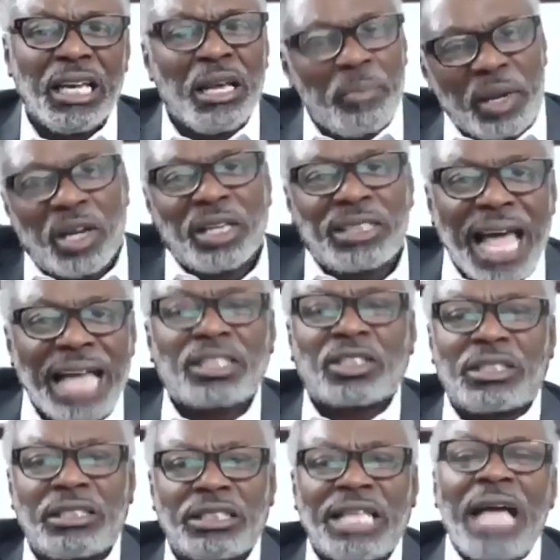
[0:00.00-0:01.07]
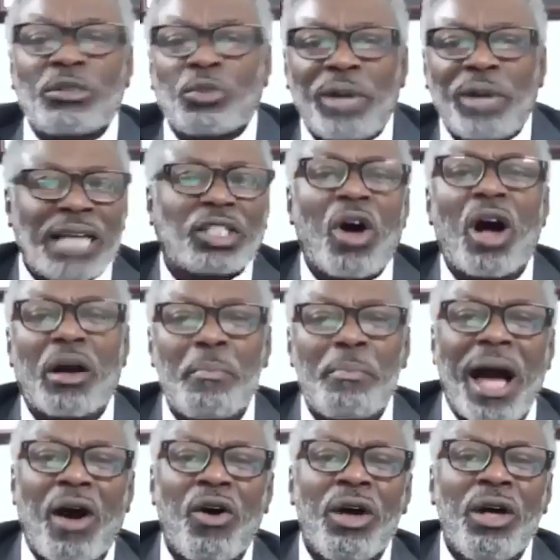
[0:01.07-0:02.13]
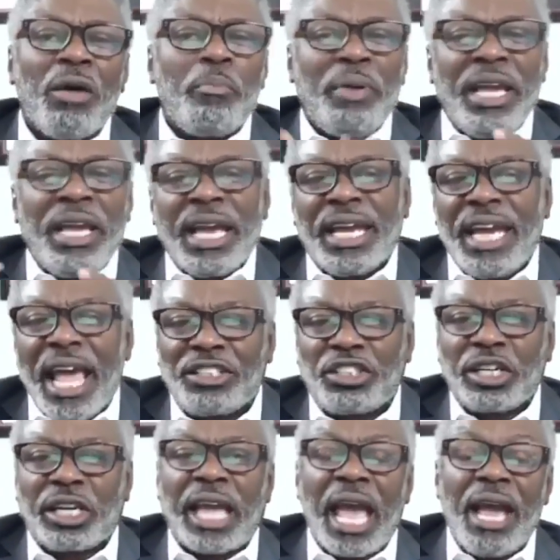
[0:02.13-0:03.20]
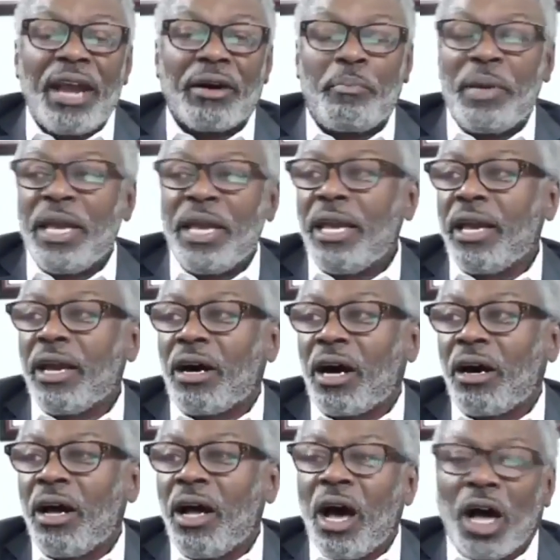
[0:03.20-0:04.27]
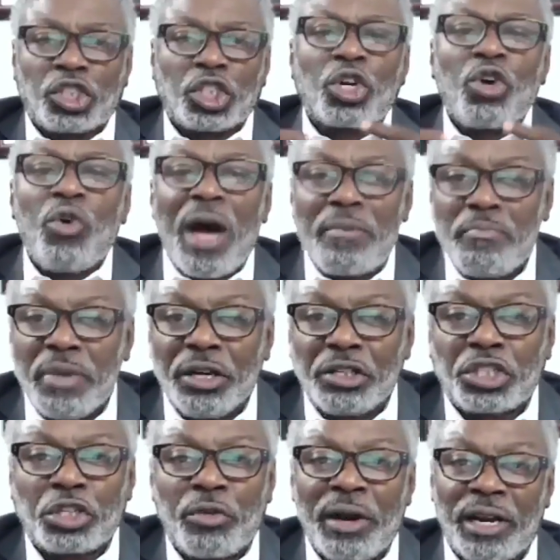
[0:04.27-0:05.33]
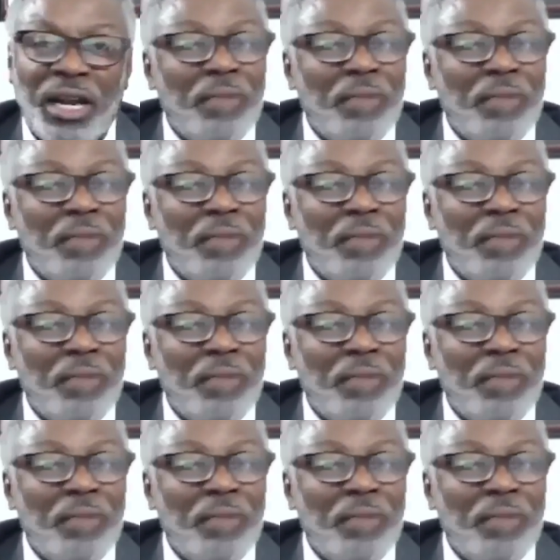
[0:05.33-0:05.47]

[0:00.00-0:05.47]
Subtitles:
because that's when I talk about being an educator, being a school administrator.